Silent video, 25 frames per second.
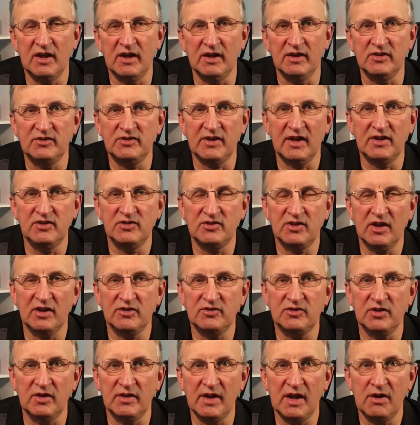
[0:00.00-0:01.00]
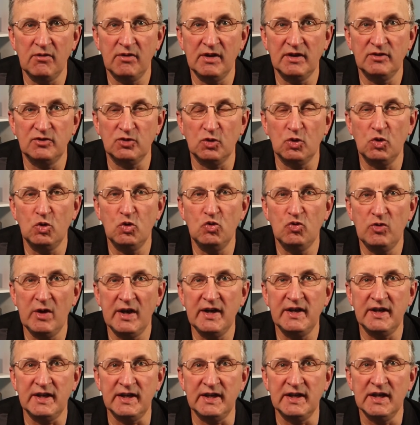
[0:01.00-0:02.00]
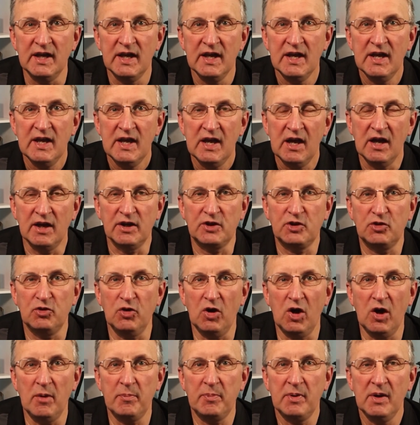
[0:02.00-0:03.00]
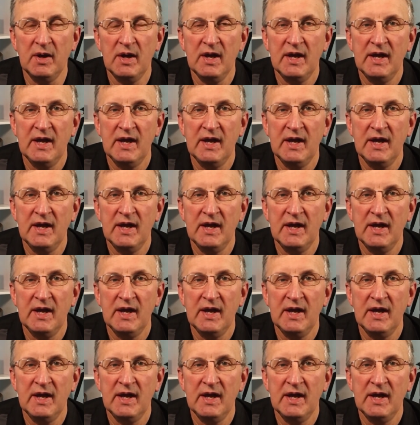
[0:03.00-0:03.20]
sensor, so there is already a crop